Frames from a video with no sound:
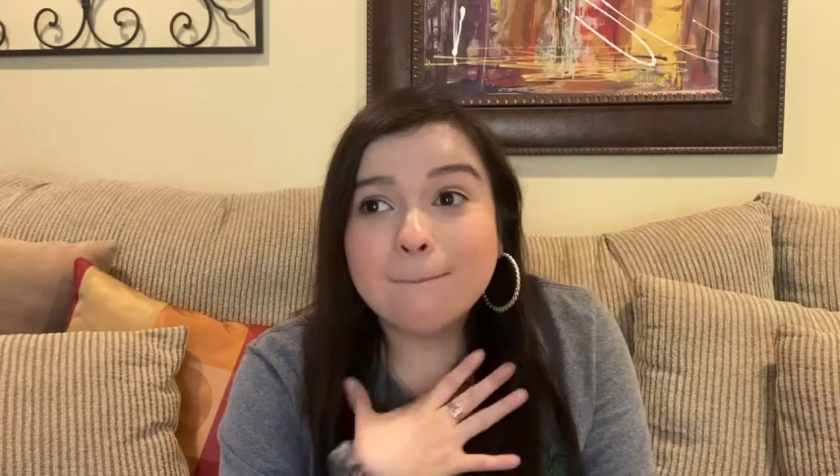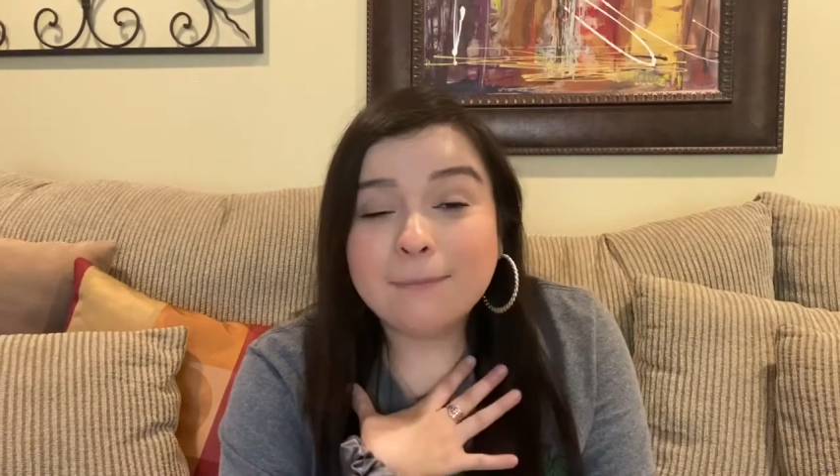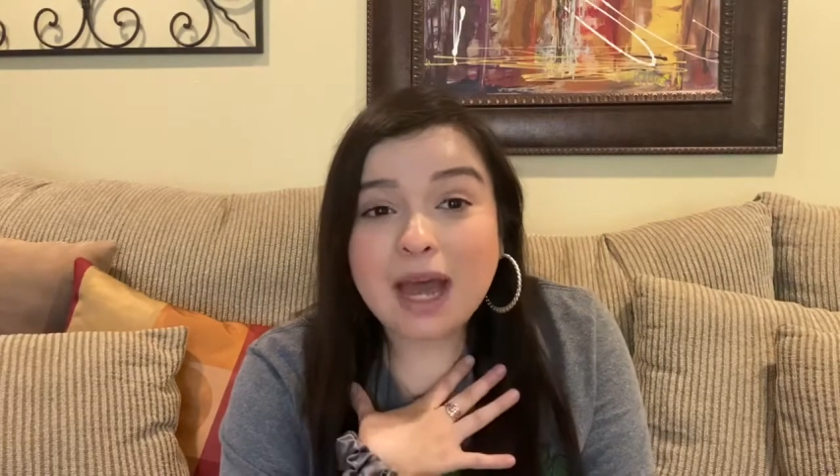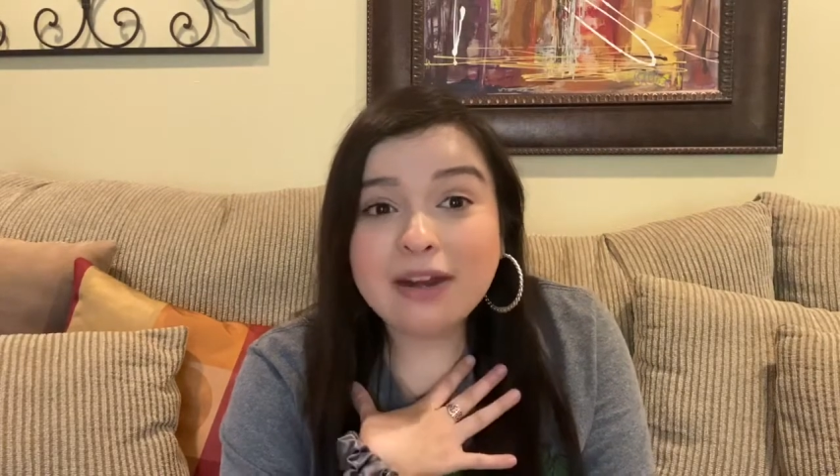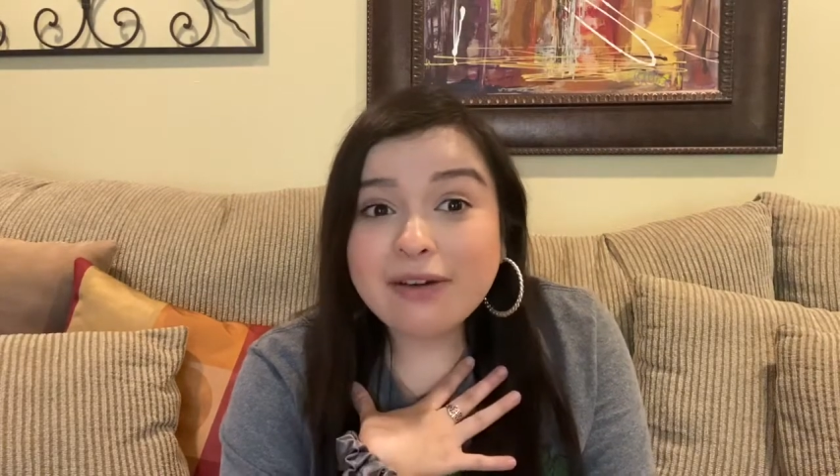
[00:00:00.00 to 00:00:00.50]

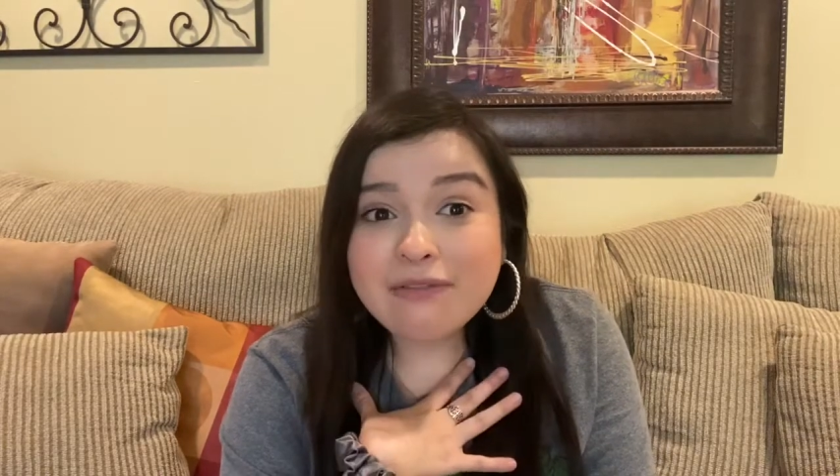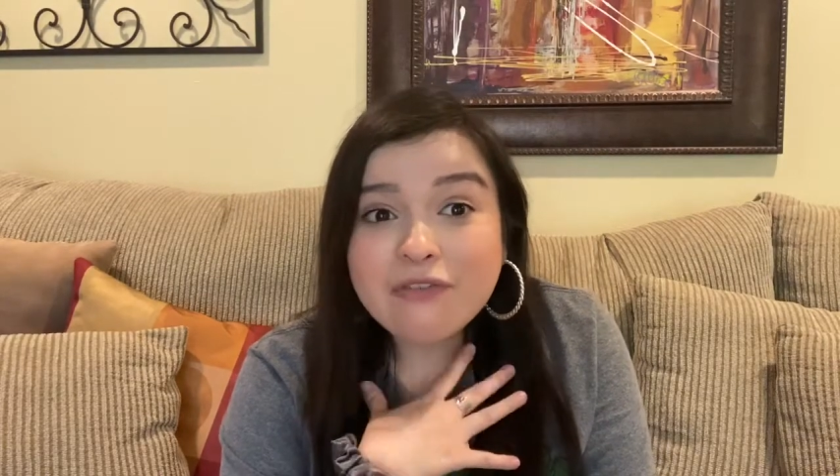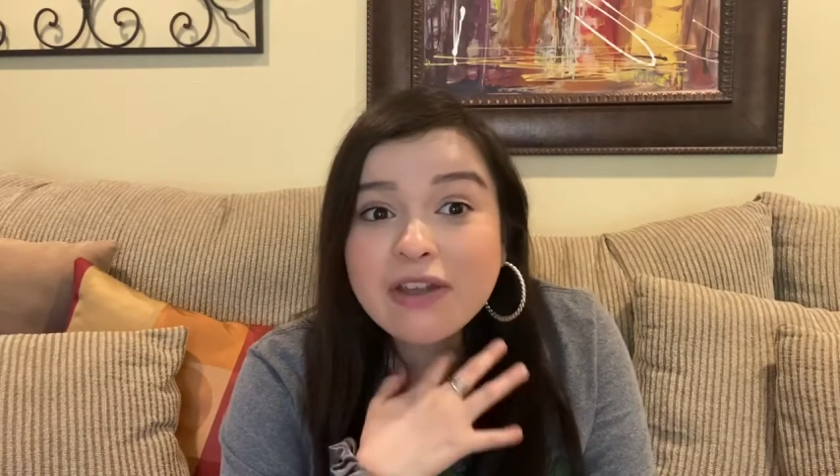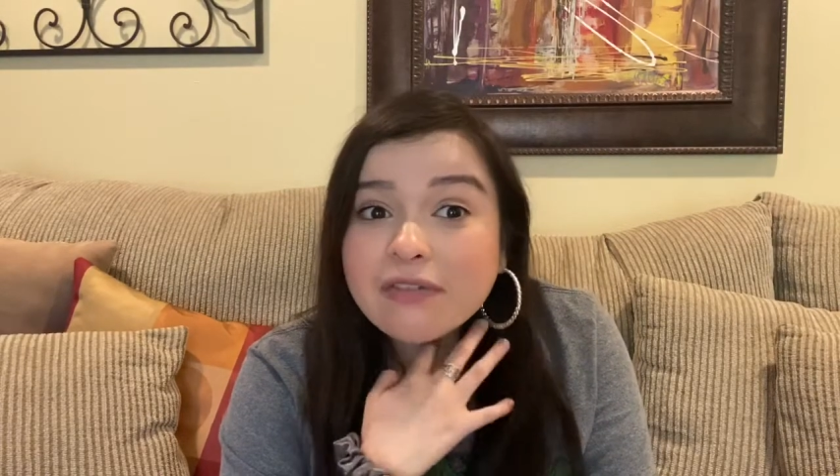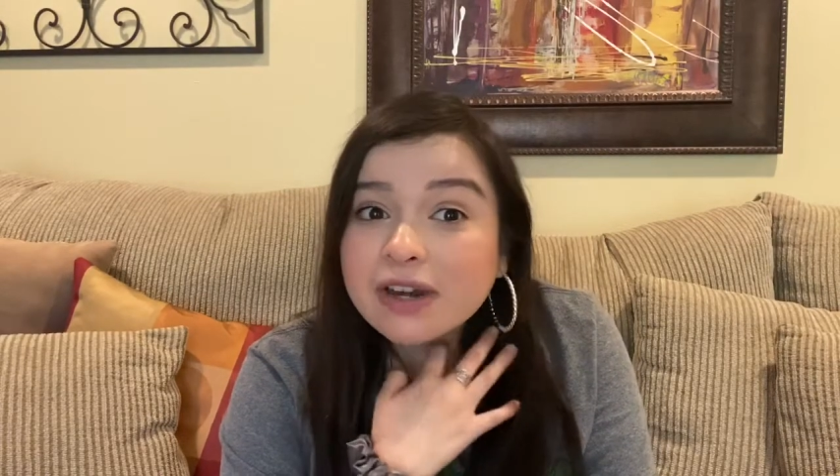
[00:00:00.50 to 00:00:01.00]
I don't have
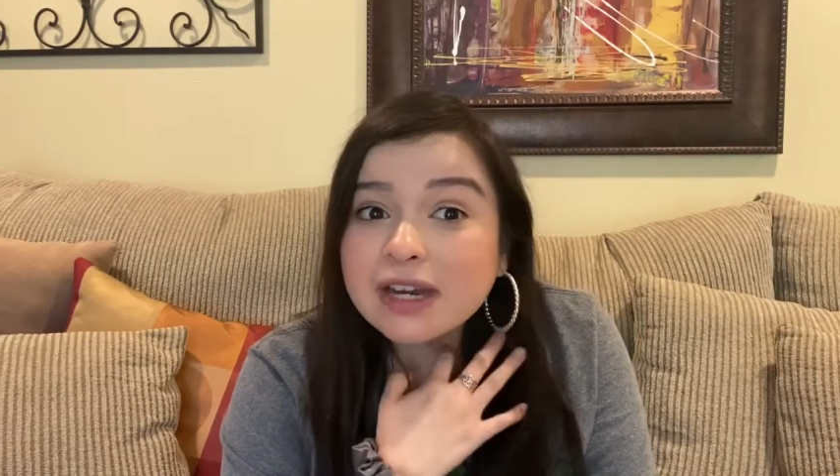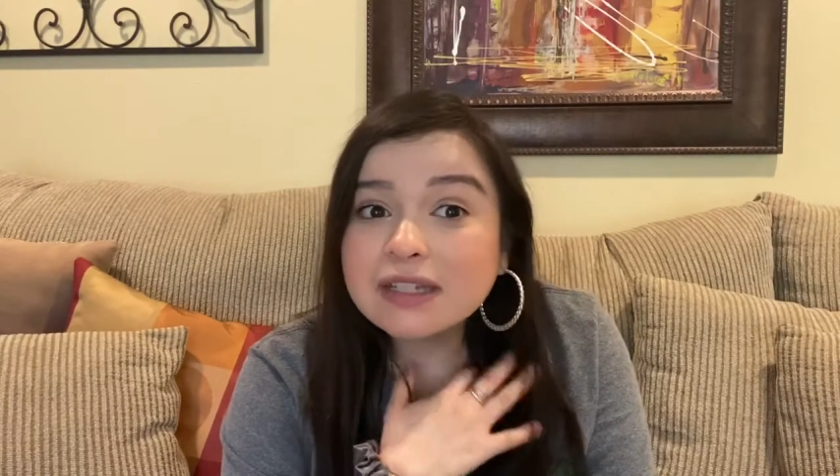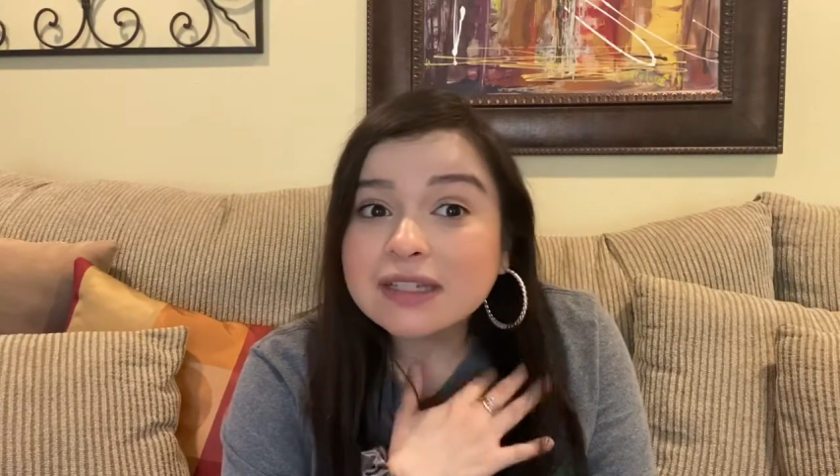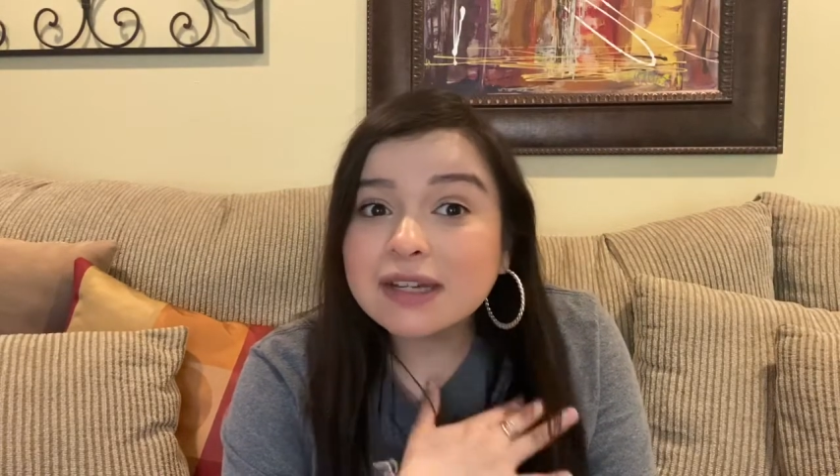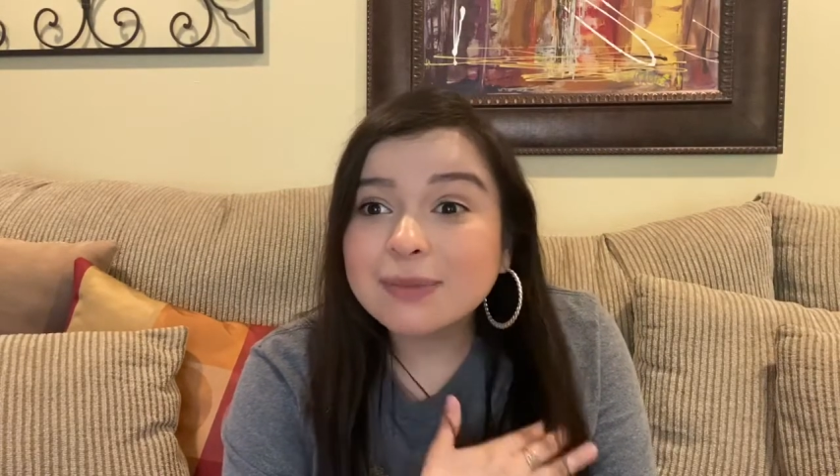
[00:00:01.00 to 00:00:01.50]
a
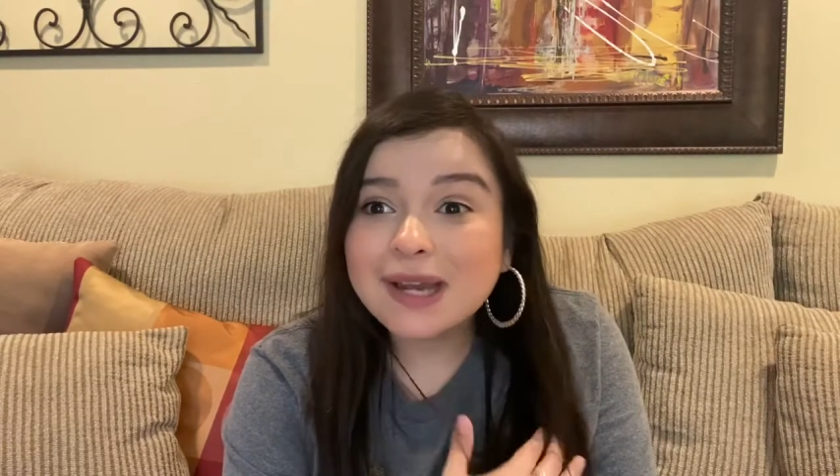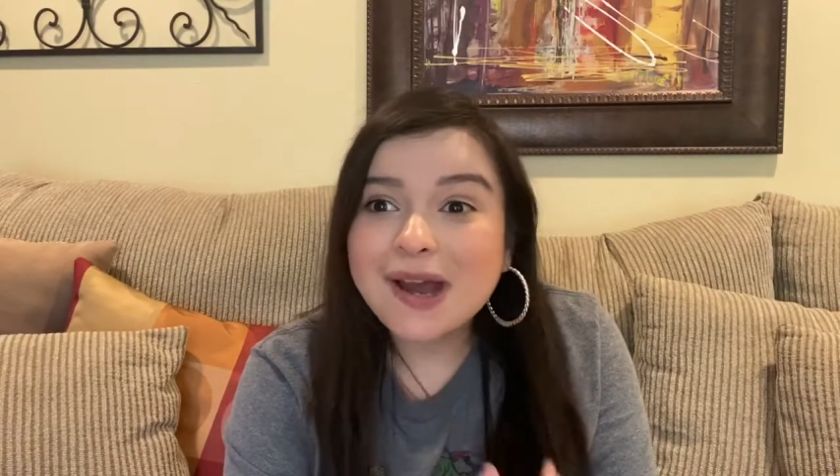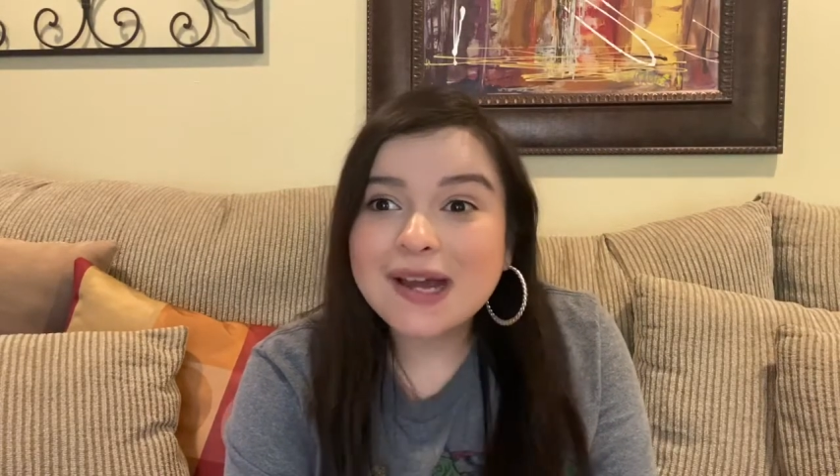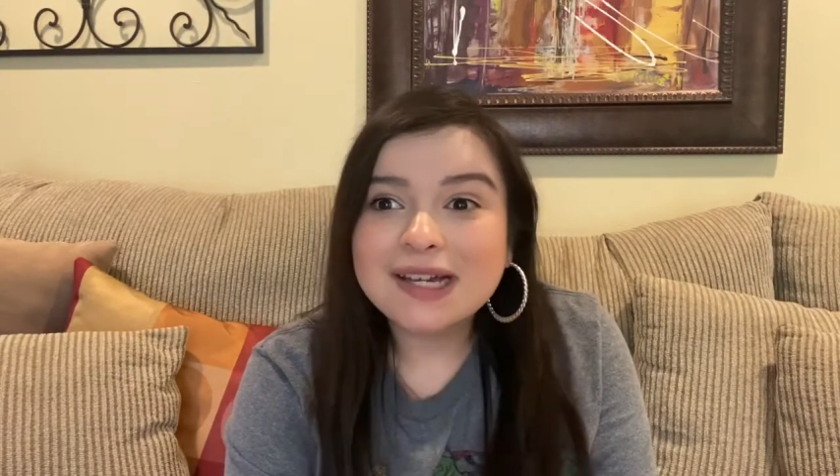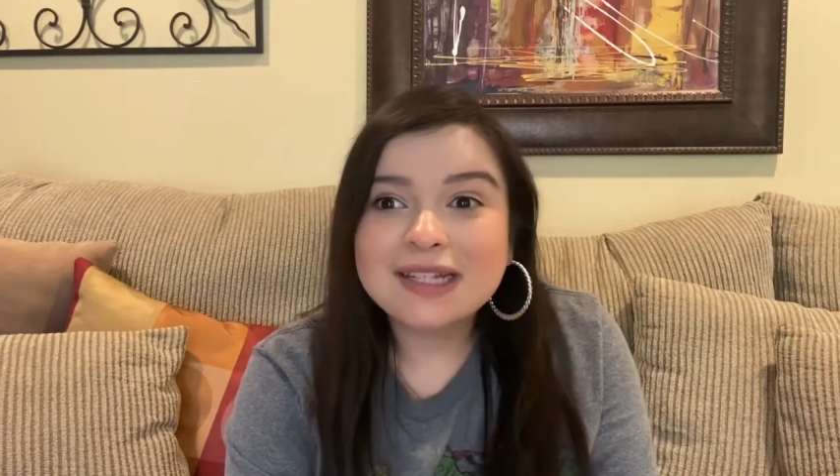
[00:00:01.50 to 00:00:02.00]
favorite
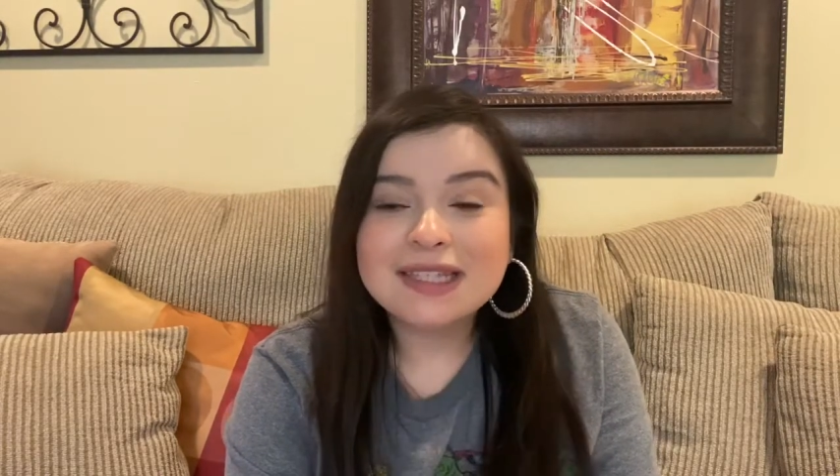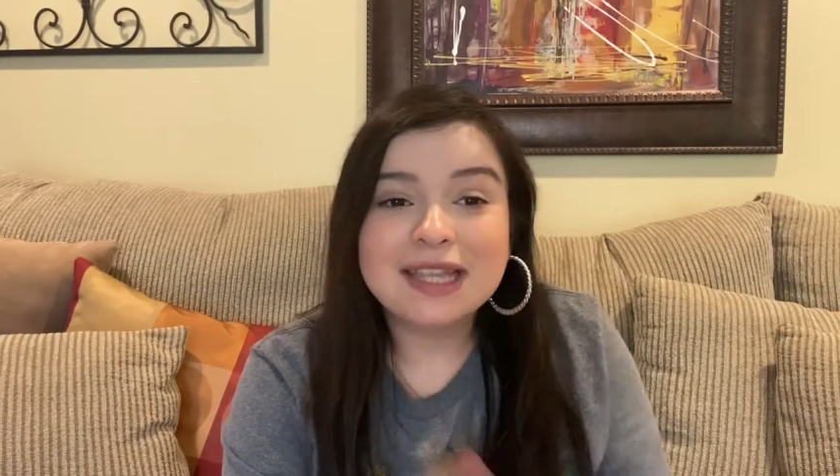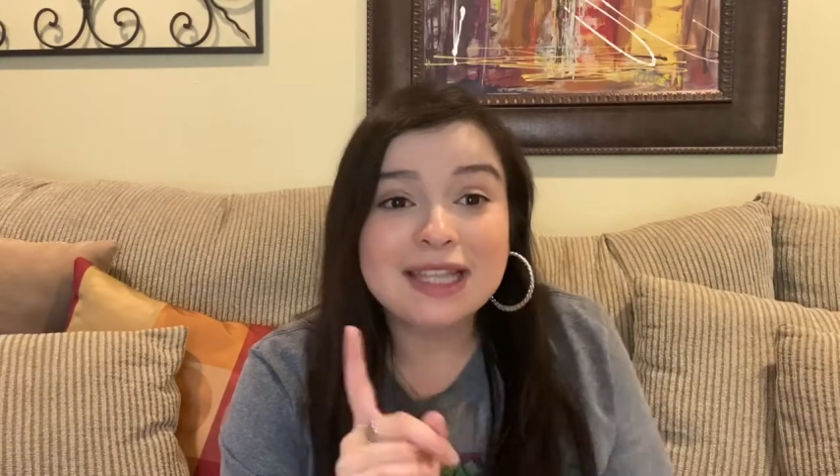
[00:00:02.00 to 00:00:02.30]
because the